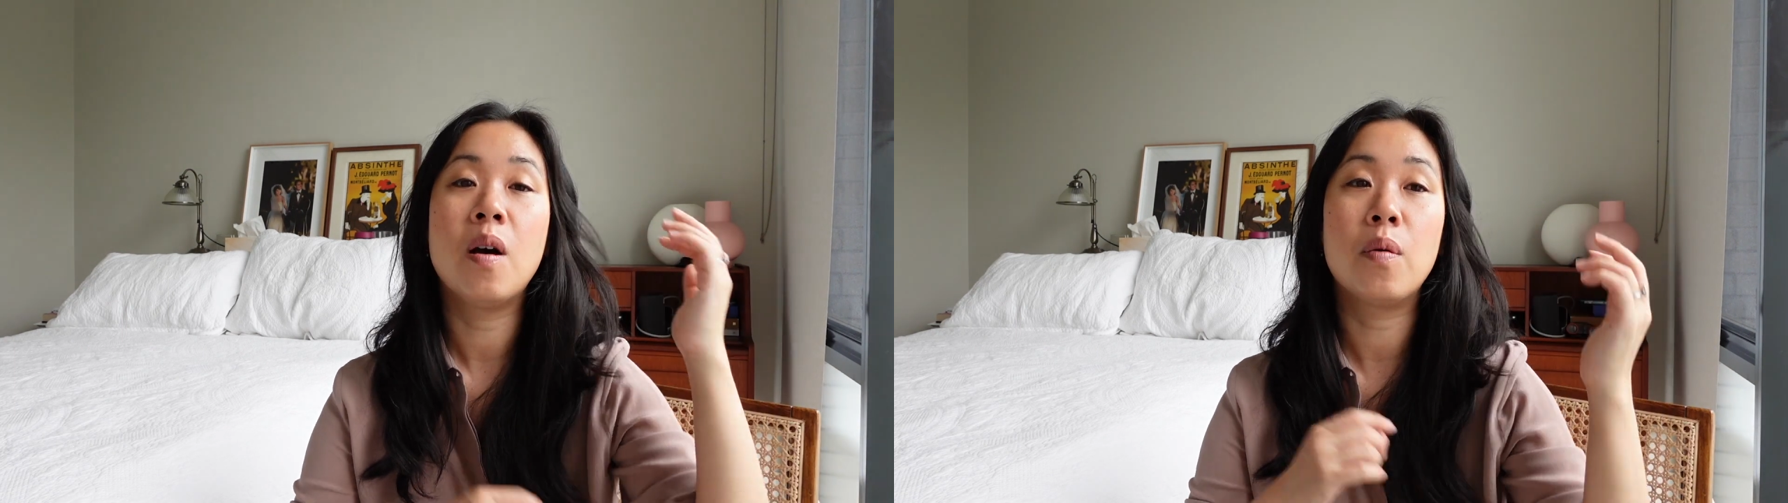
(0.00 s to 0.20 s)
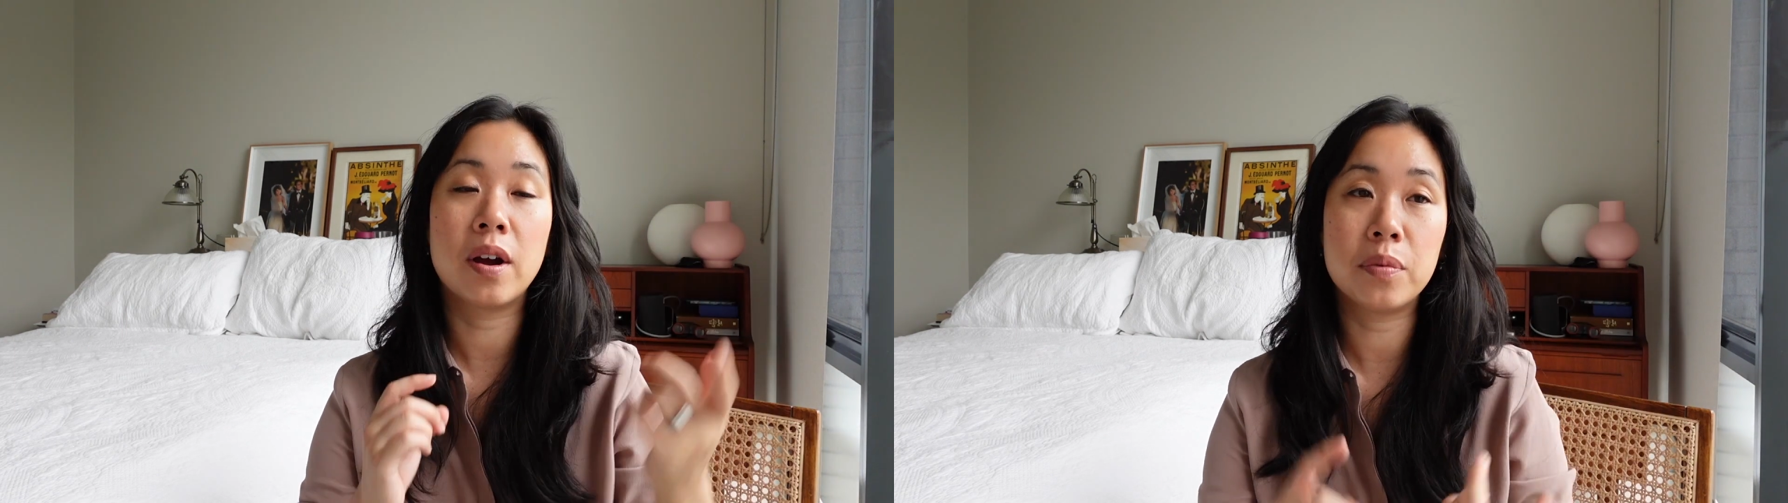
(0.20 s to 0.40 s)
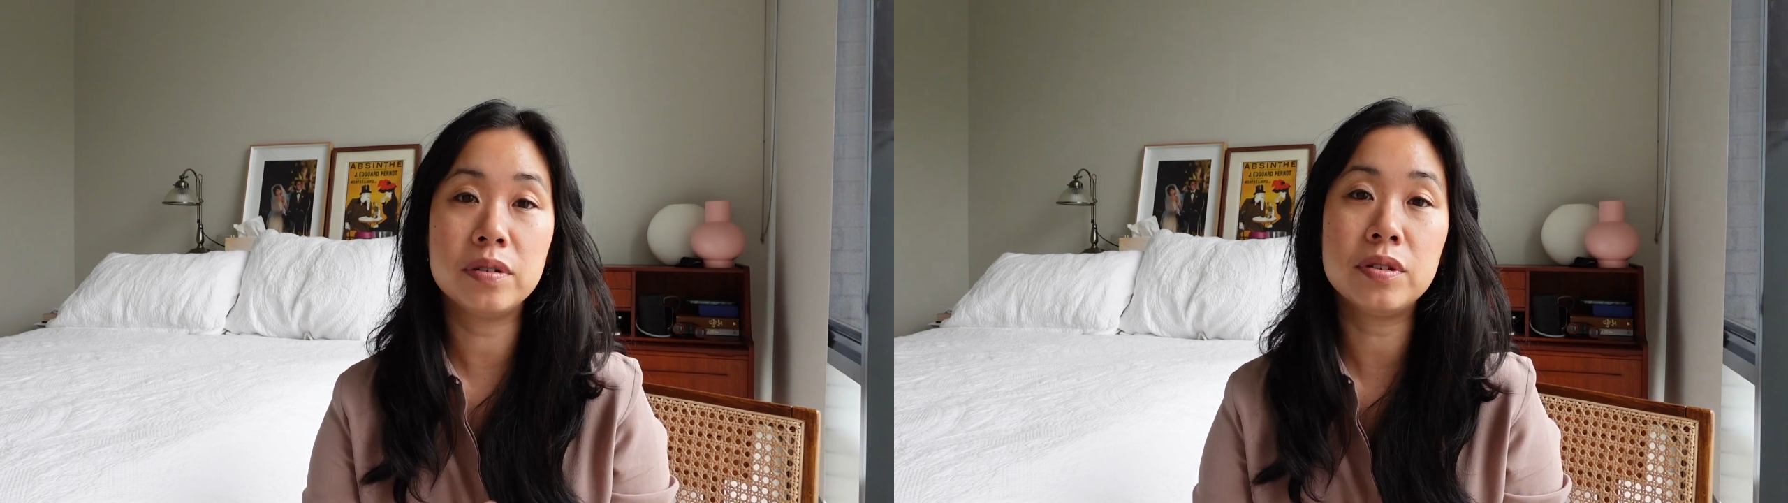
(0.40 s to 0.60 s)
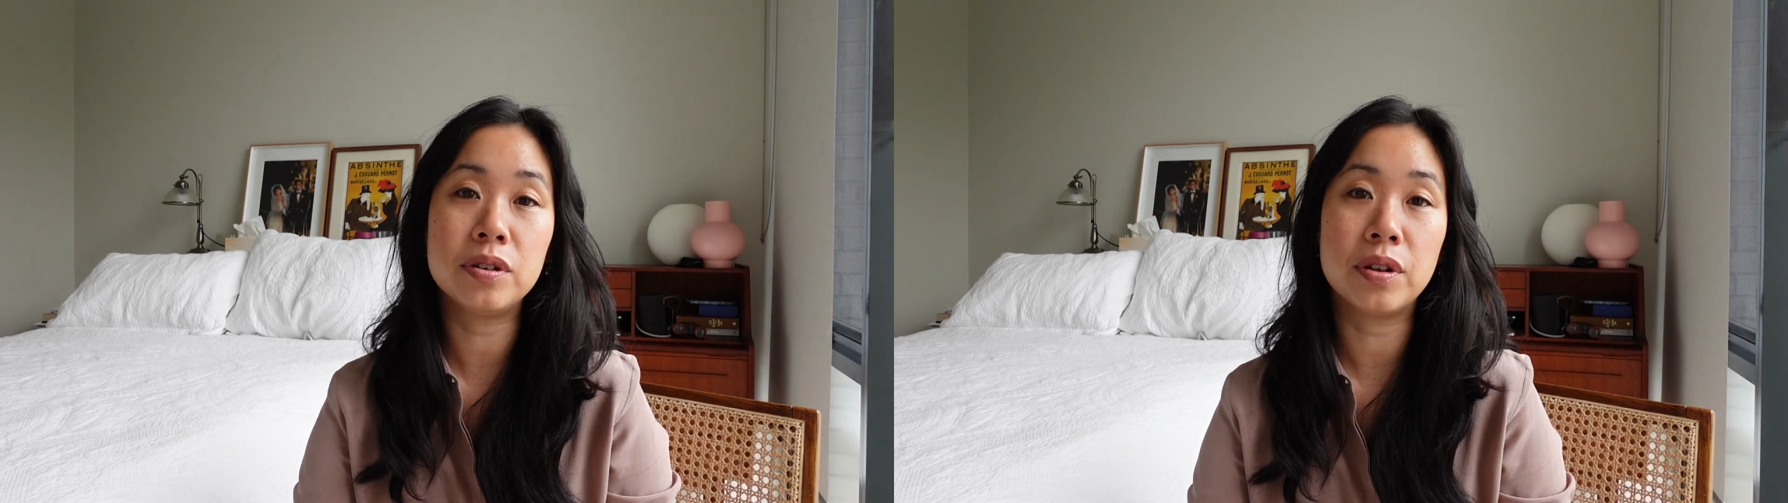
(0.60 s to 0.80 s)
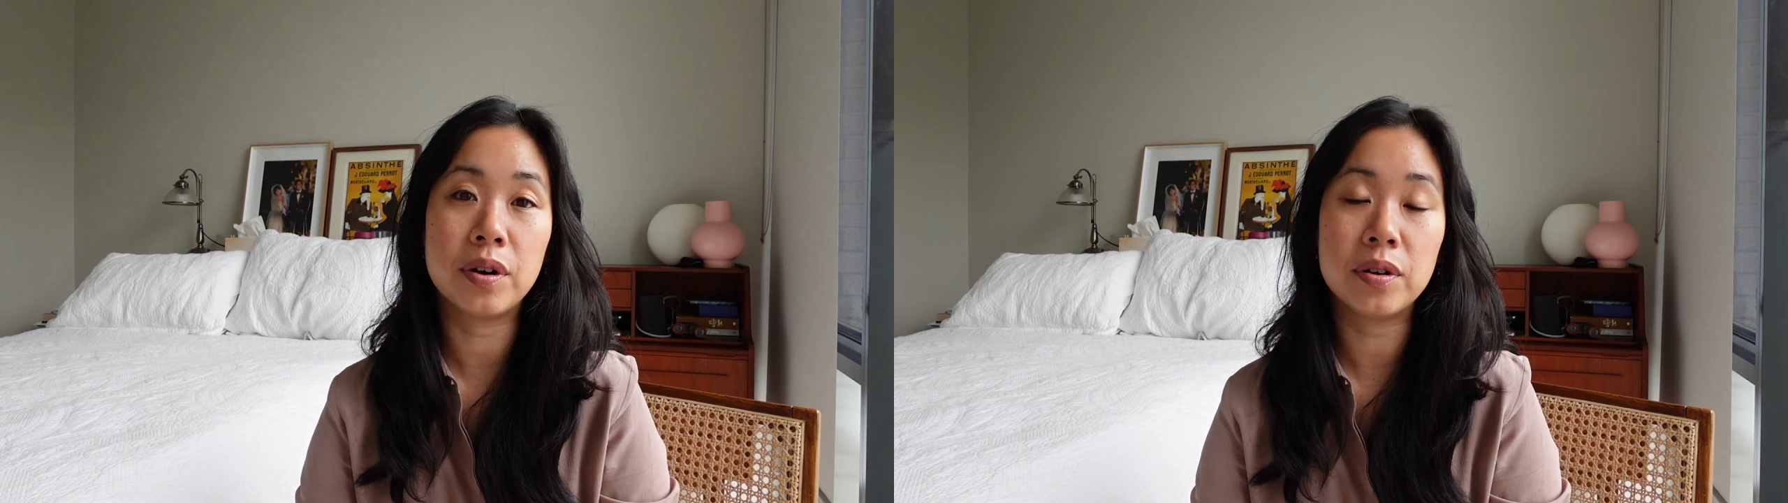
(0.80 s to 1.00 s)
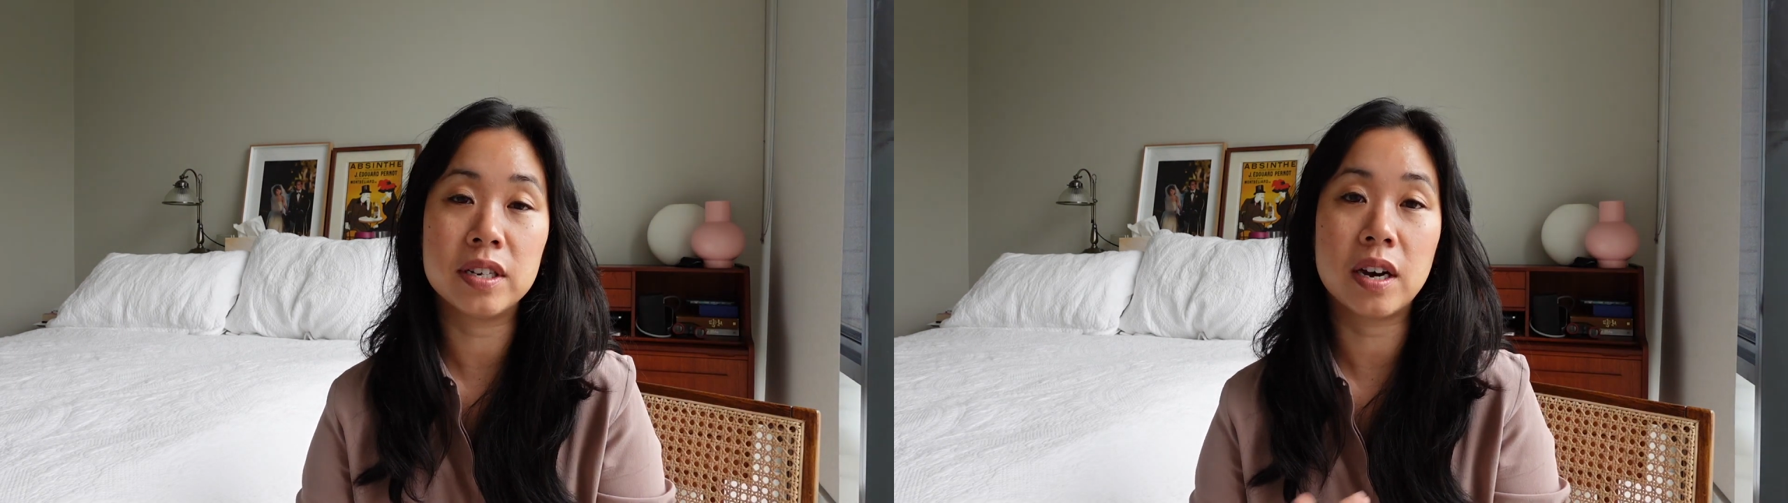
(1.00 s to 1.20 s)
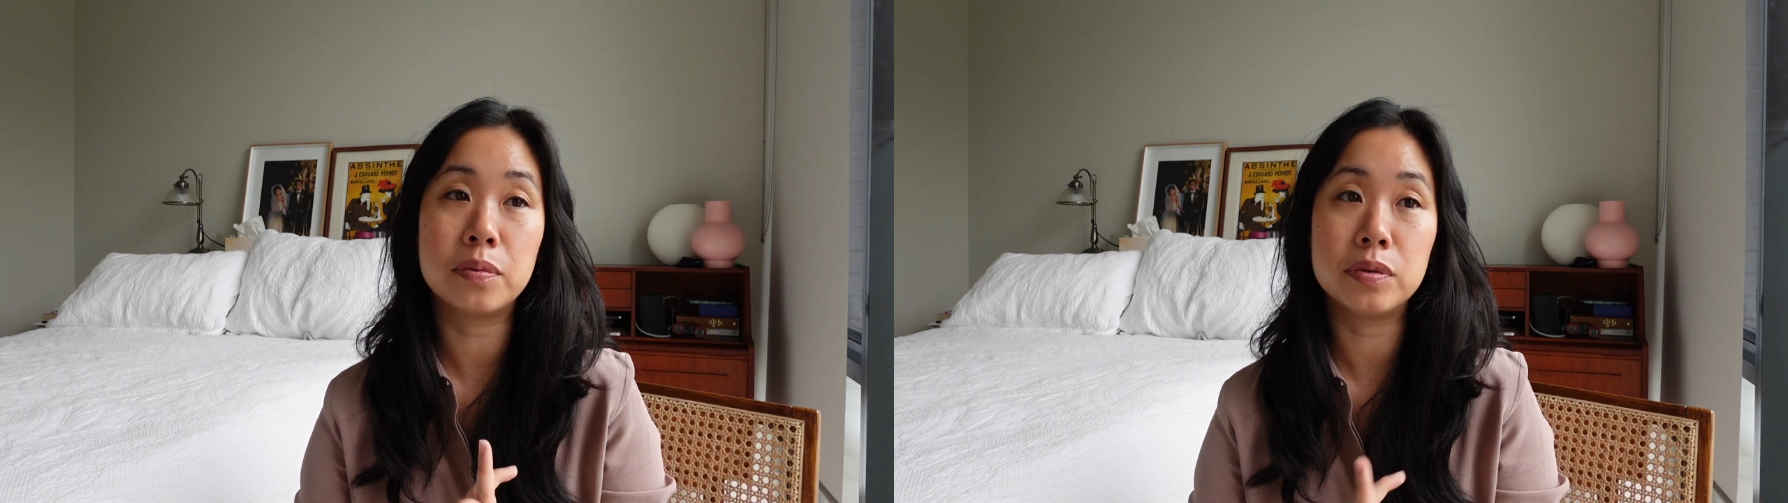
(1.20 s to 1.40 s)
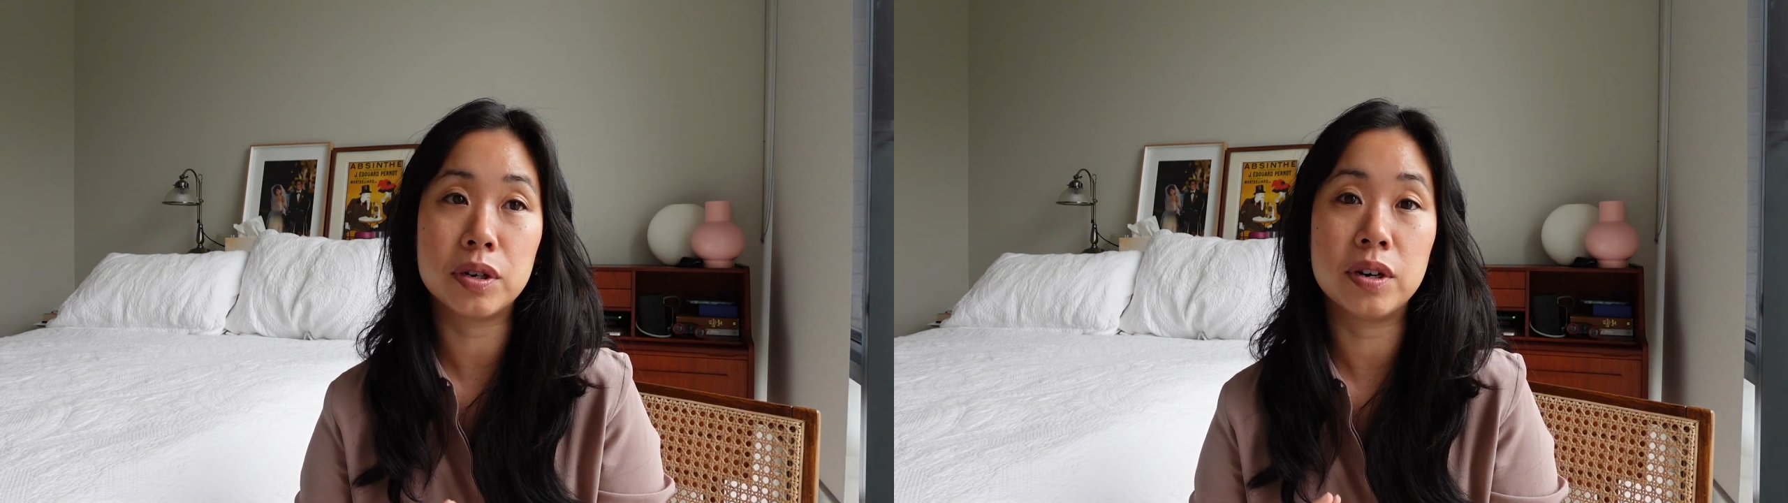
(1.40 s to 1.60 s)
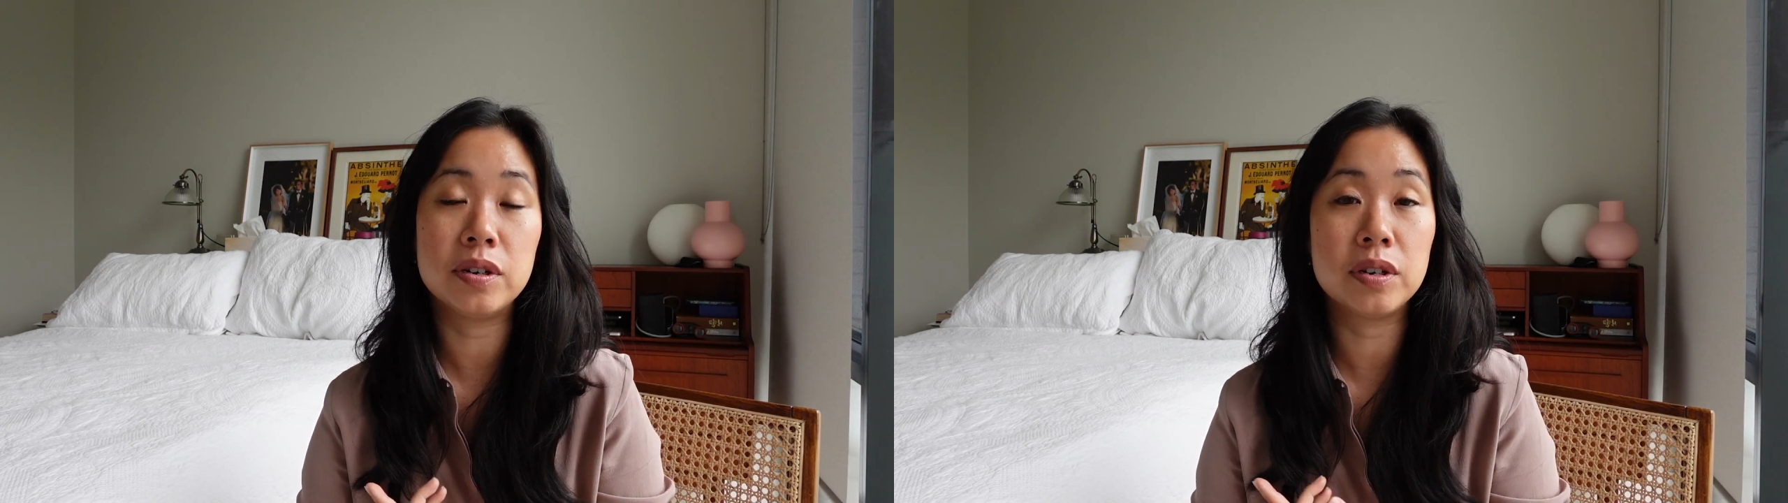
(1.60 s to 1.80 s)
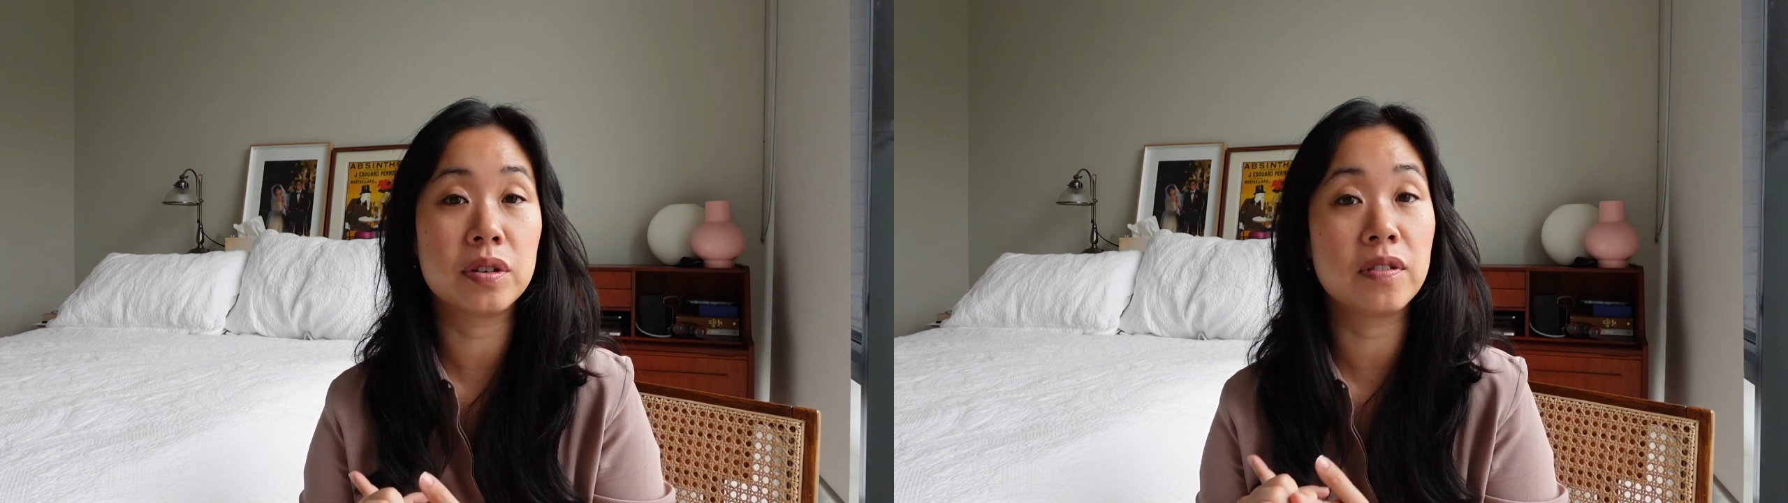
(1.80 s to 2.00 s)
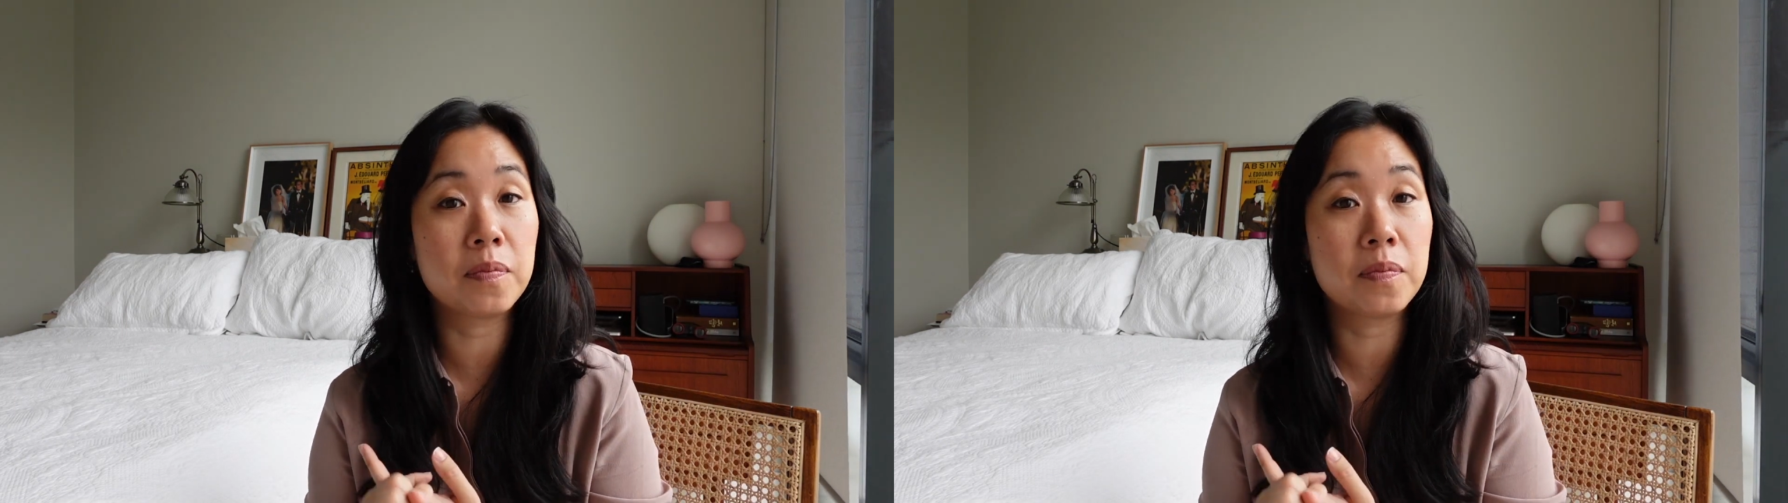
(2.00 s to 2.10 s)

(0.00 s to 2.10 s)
What I will do though is I will turn to sort